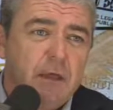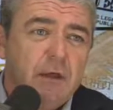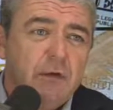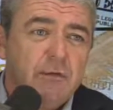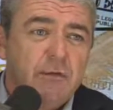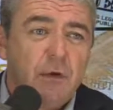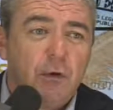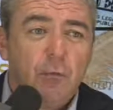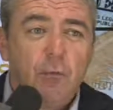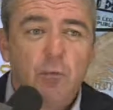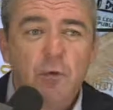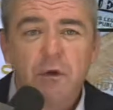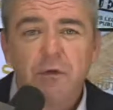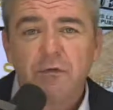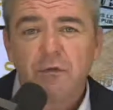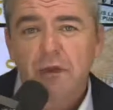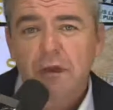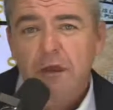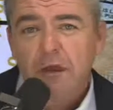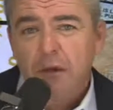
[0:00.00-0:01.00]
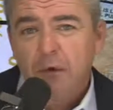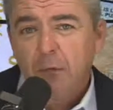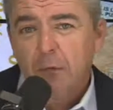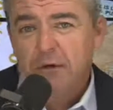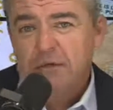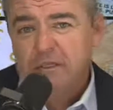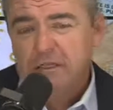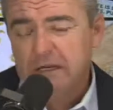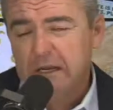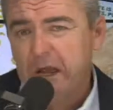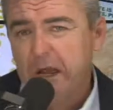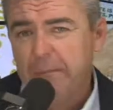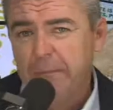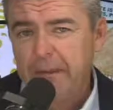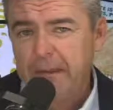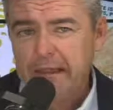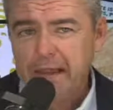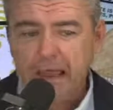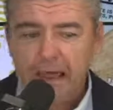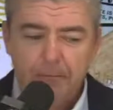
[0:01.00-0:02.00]
So once a
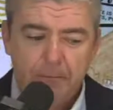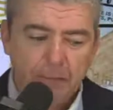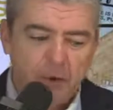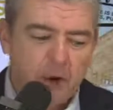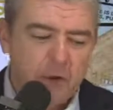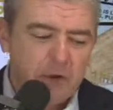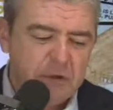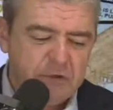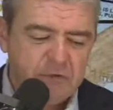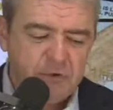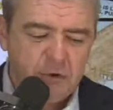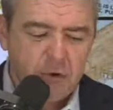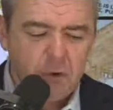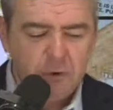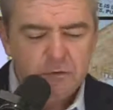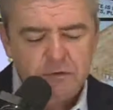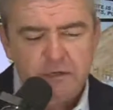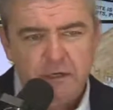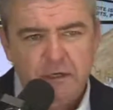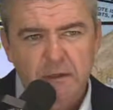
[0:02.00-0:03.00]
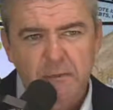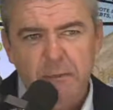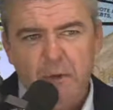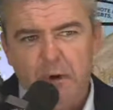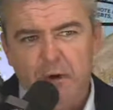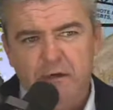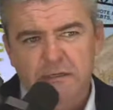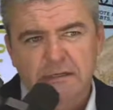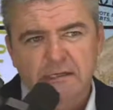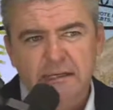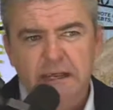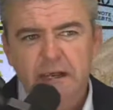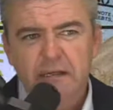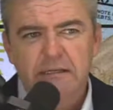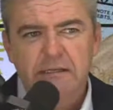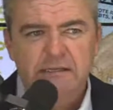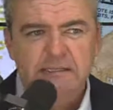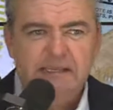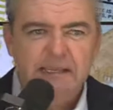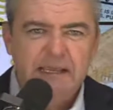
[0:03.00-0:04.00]
copycat bought a drone, took it apart,
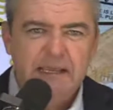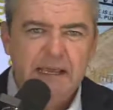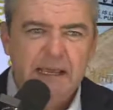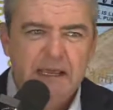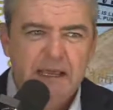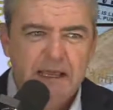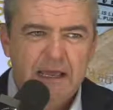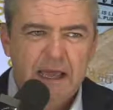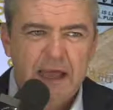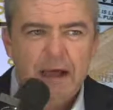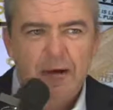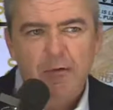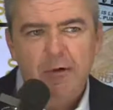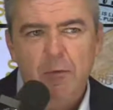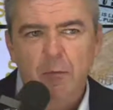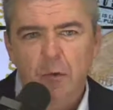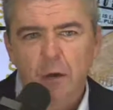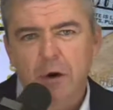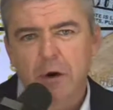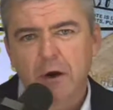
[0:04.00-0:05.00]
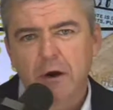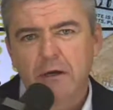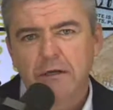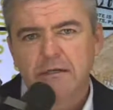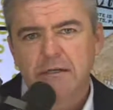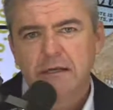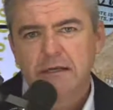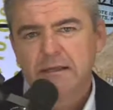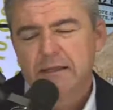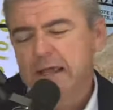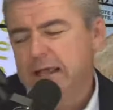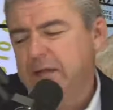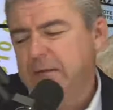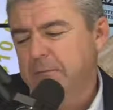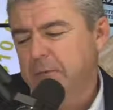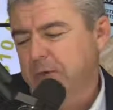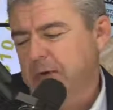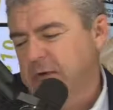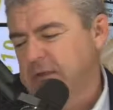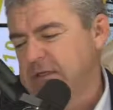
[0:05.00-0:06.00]
see how it worked, they could
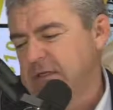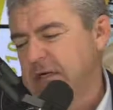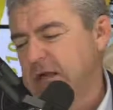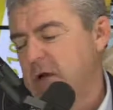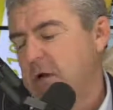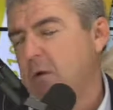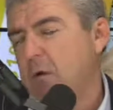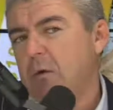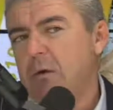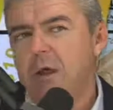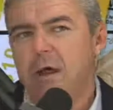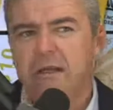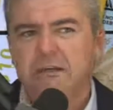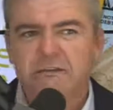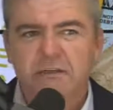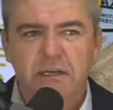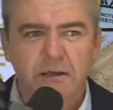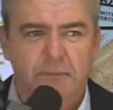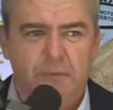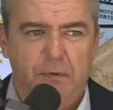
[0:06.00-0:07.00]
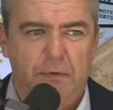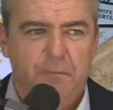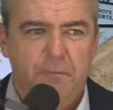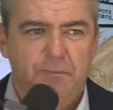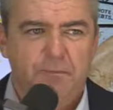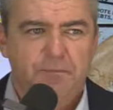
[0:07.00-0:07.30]
produce it a whole lot cheaper.